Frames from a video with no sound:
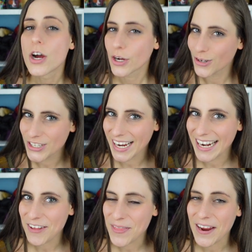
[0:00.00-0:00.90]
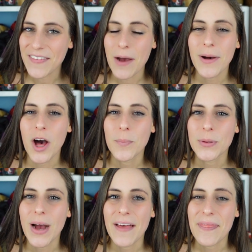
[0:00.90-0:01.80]
go check it out there. That will help
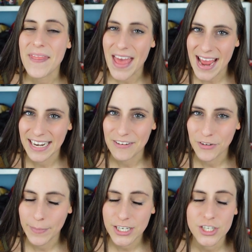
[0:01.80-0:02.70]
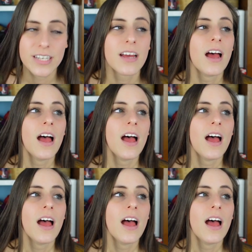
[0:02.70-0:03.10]
you on that information.